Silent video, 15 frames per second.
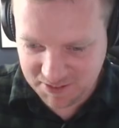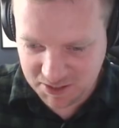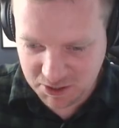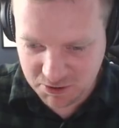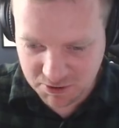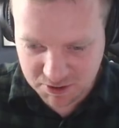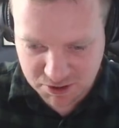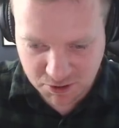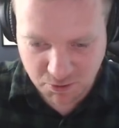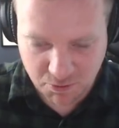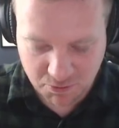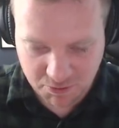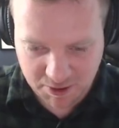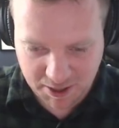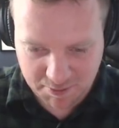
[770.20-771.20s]
Cool. So
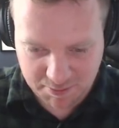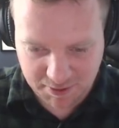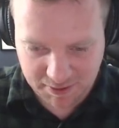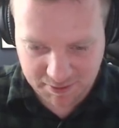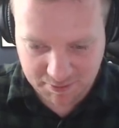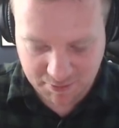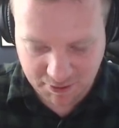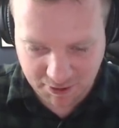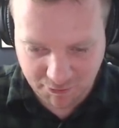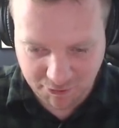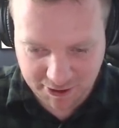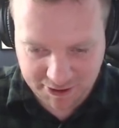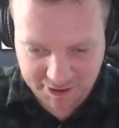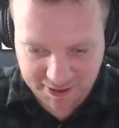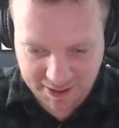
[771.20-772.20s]
what I'm
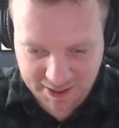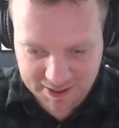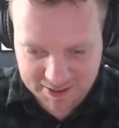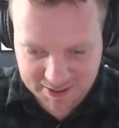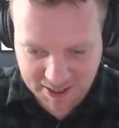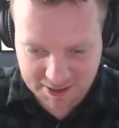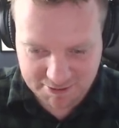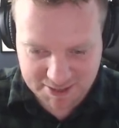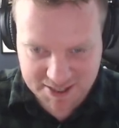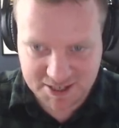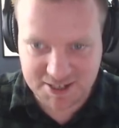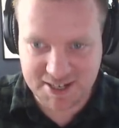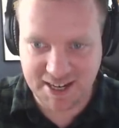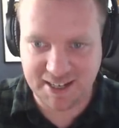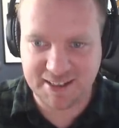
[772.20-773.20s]
wondering is, can we
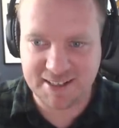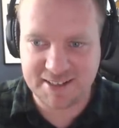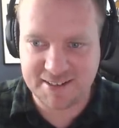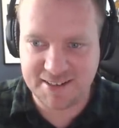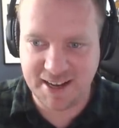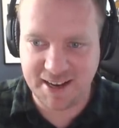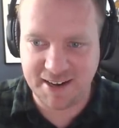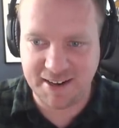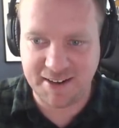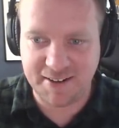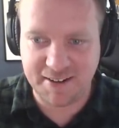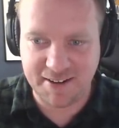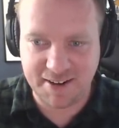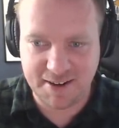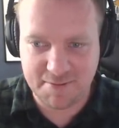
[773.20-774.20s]
just take this data
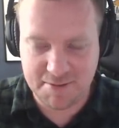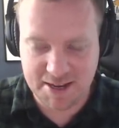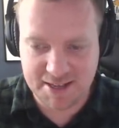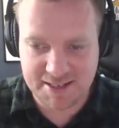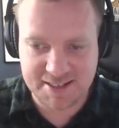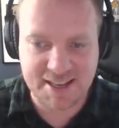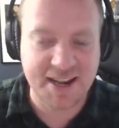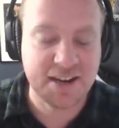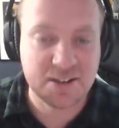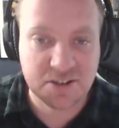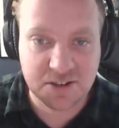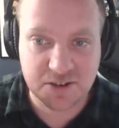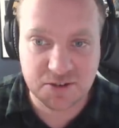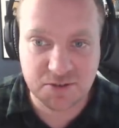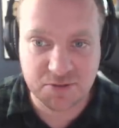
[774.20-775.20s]
and send it
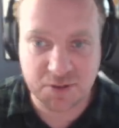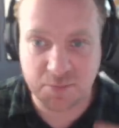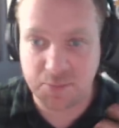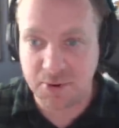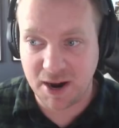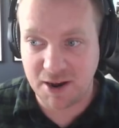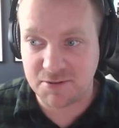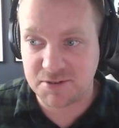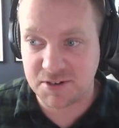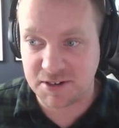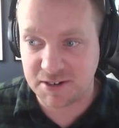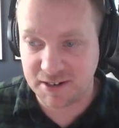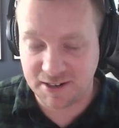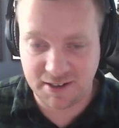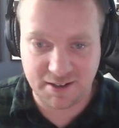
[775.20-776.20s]
to the
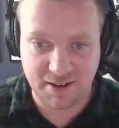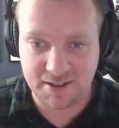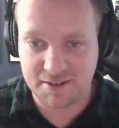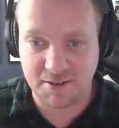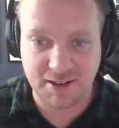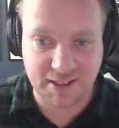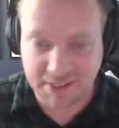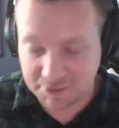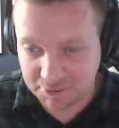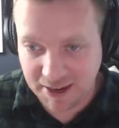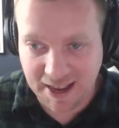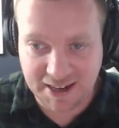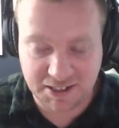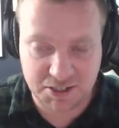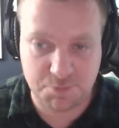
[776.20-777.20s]
browser? And something like
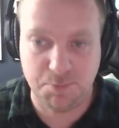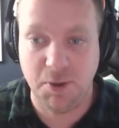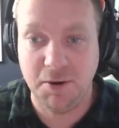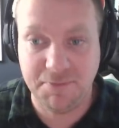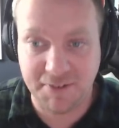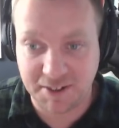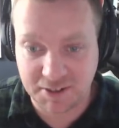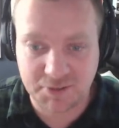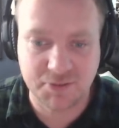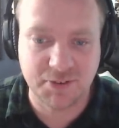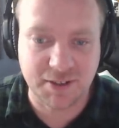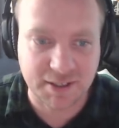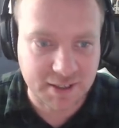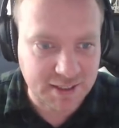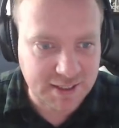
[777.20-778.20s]
React is perfect
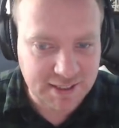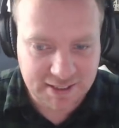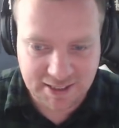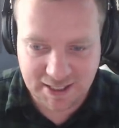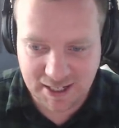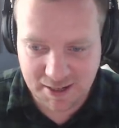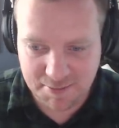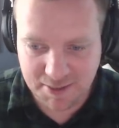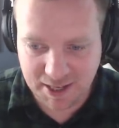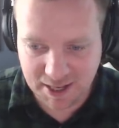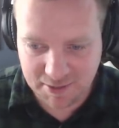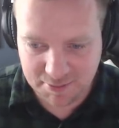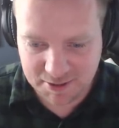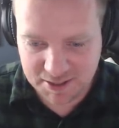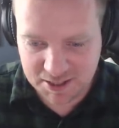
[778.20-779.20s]
for being
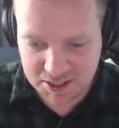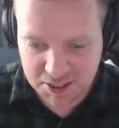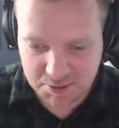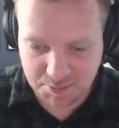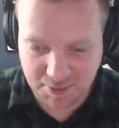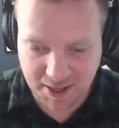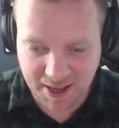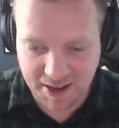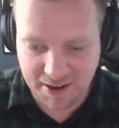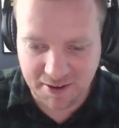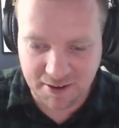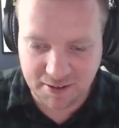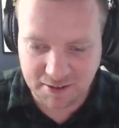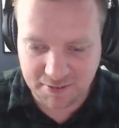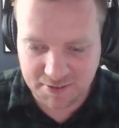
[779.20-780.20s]
able to display
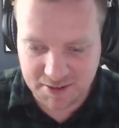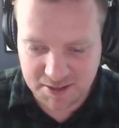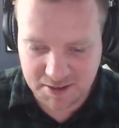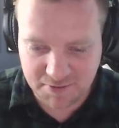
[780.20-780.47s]
all of this